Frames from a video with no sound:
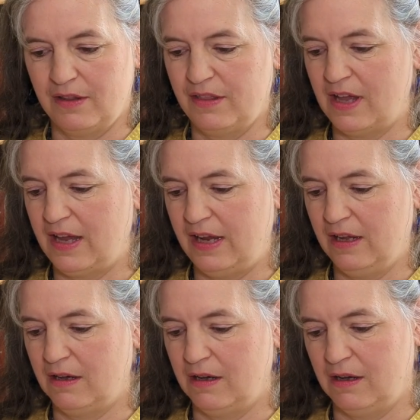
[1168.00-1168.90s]
they
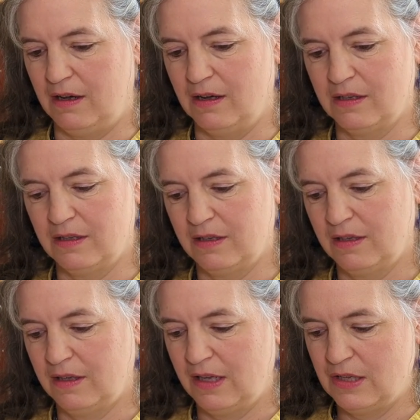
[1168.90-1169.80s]
are
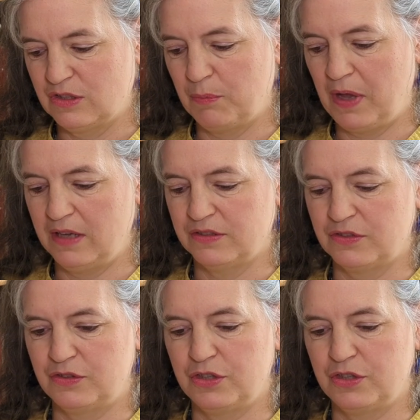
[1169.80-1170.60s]
supposed